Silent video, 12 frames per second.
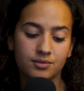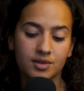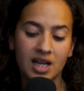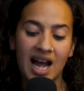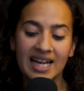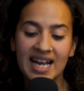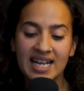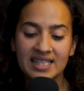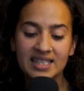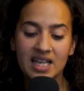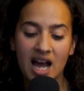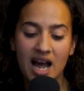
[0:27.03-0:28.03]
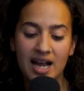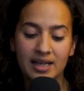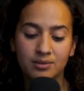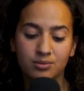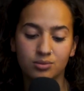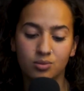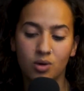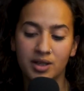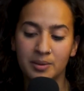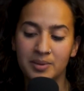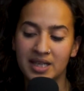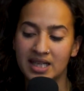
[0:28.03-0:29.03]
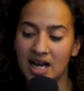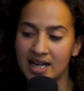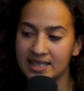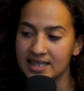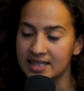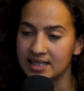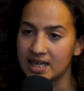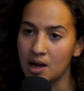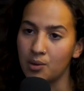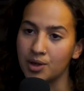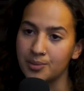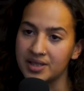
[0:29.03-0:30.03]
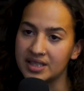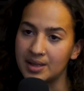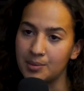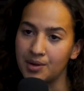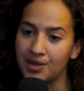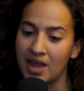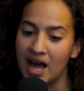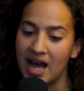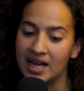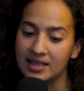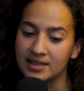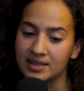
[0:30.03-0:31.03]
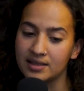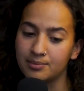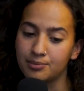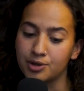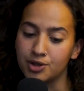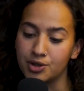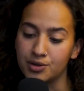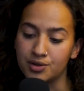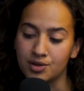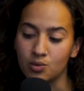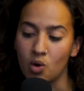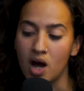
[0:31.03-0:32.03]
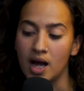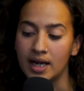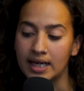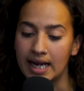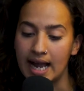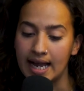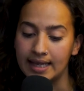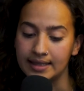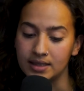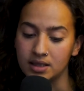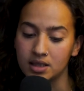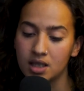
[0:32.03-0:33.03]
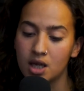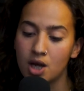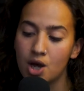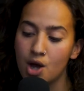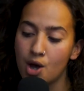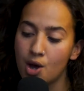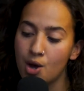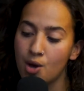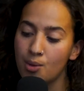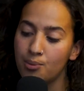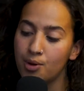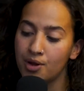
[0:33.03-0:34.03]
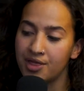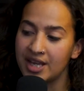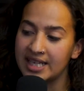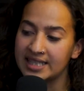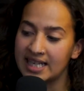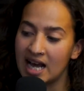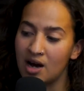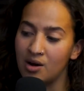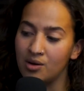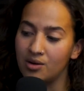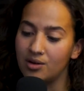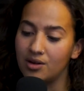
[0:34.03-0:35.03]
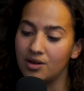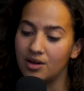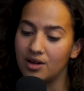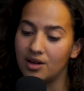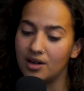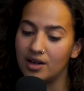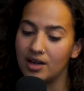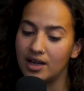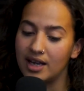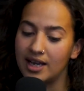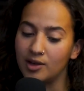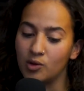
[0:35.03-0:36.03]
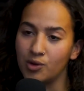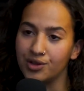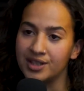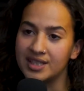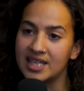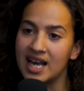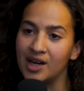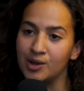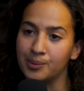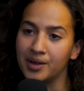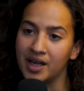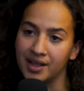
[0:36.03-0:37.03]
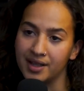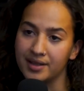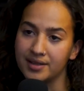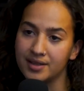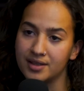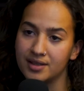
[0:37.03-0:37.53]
I guess I want to be an artist, and I want to be someone that has produced work and put things out in order to help others.